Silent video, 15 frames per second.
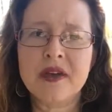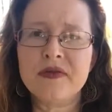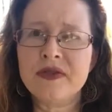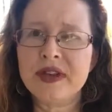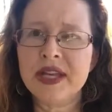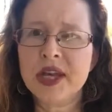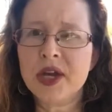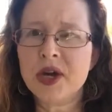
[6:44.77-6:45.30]

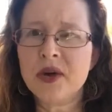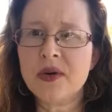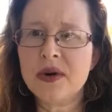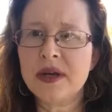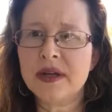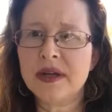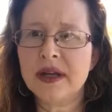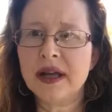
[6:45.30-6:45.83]
video
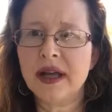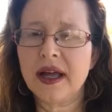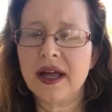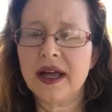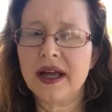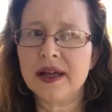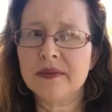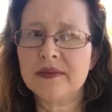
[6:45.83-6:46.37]

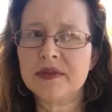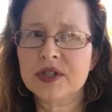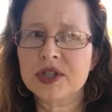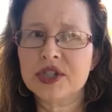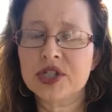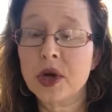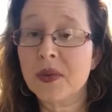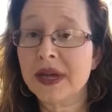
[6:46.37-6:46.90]

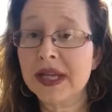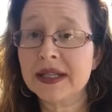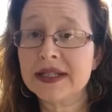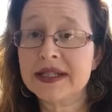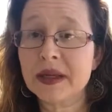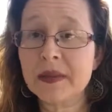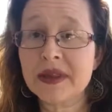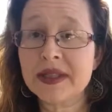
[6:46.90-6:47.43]
showing
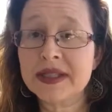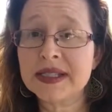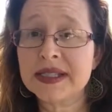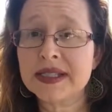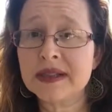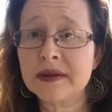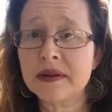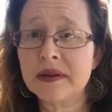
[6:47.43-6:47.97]
some of the
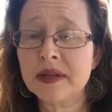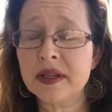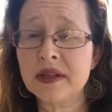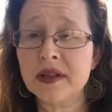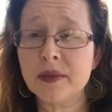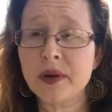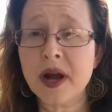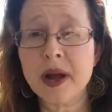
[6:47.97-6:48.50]

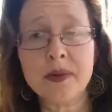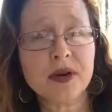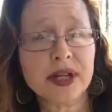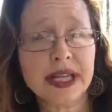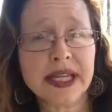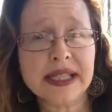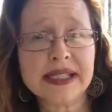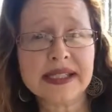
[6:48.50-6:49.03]

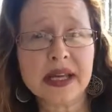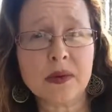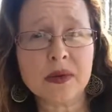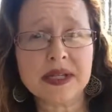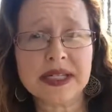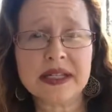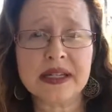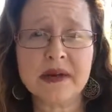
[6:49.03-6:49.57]
properties that
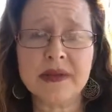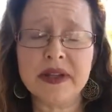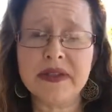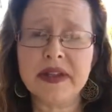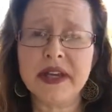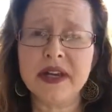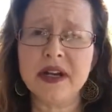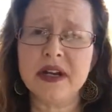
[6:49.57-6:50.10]
we're dealing with
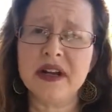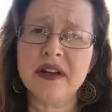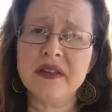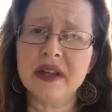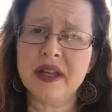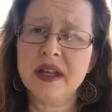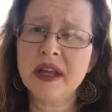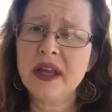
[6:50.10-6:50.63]
here and
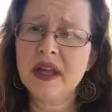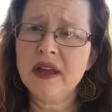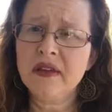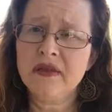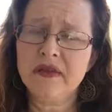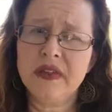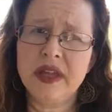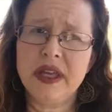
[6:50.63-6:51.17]

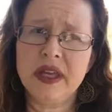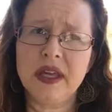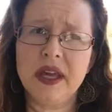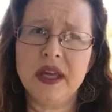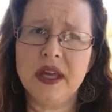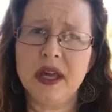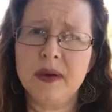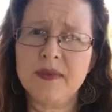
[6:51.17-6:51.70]
the
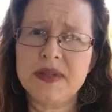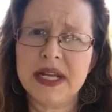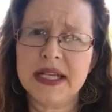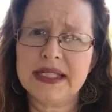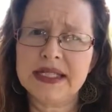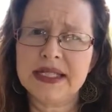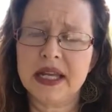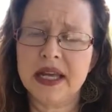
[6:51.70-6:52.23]

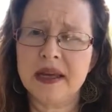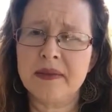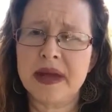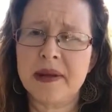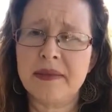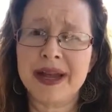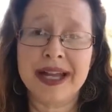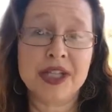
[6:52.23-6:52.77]
updates. I
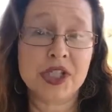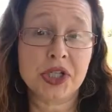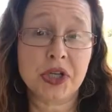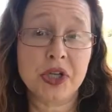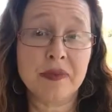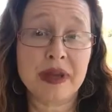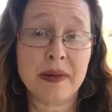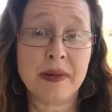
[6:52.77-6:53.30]
might show
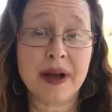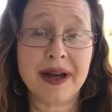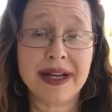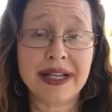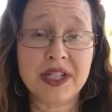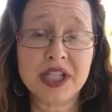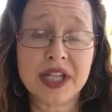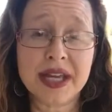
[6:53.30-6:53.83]
you my
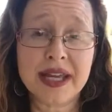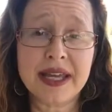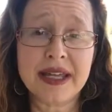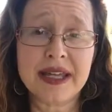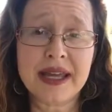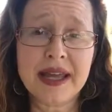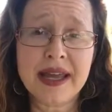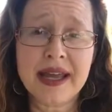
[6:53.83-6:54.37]
potting shed.